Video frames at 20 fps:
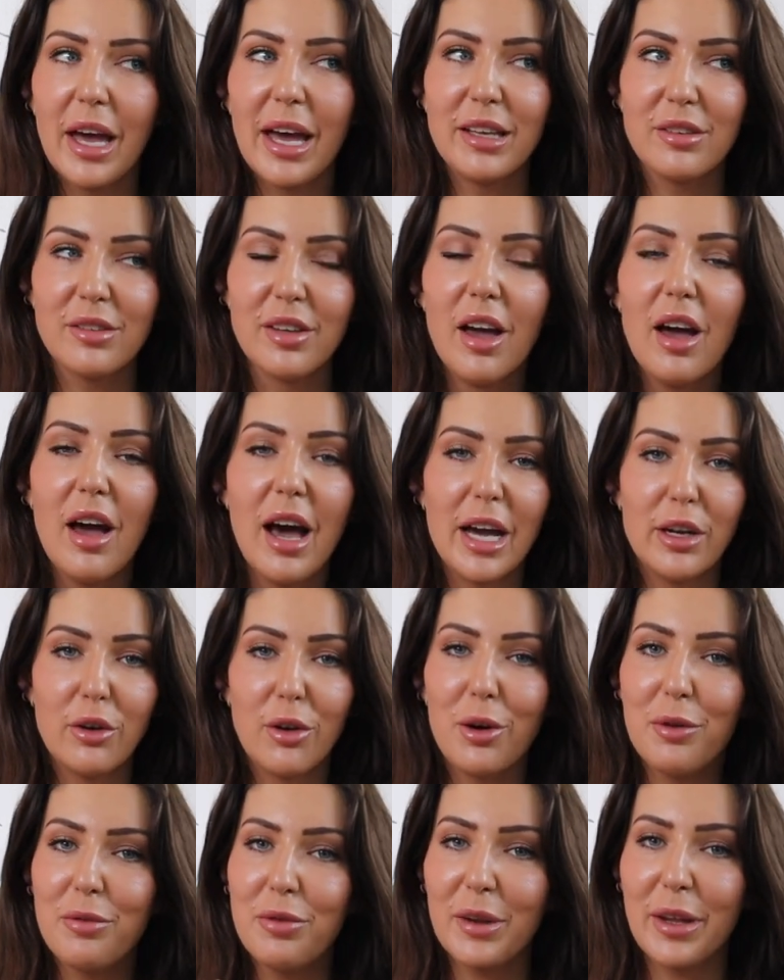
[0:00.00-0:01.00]
And I
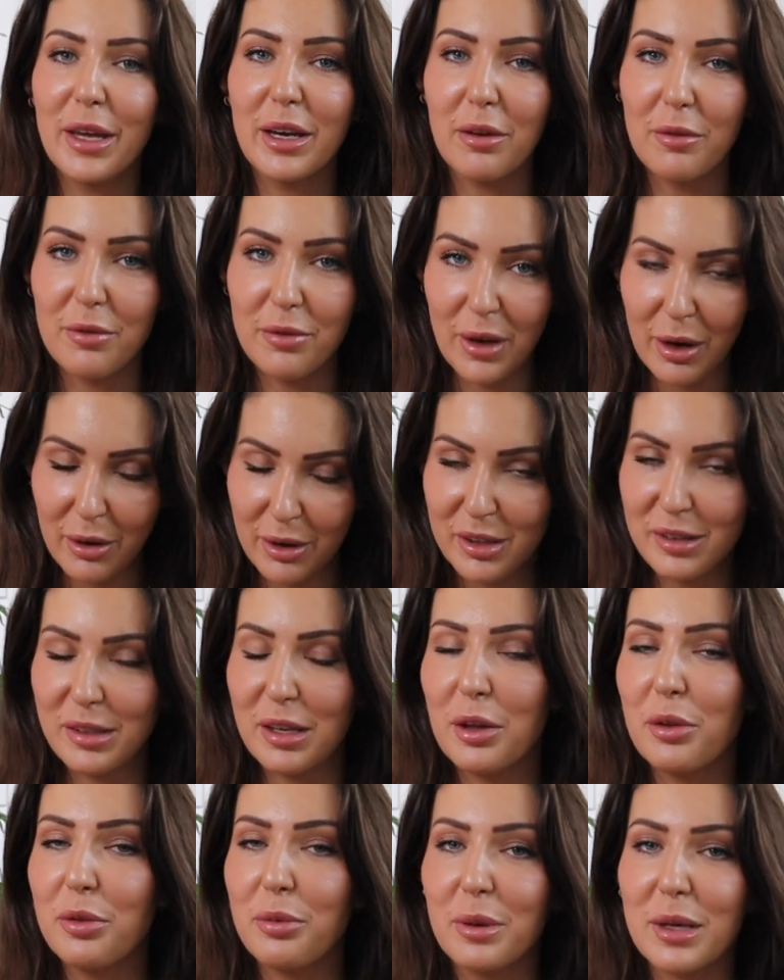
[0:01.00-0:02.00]
know for like various
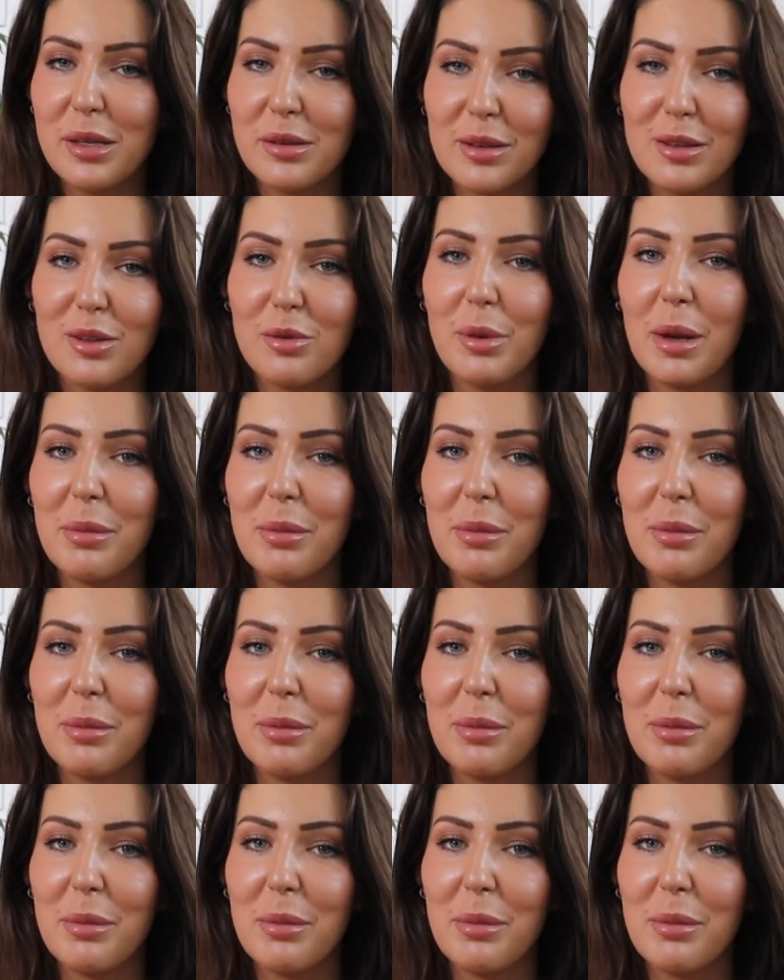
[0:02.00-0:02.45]
health reasons,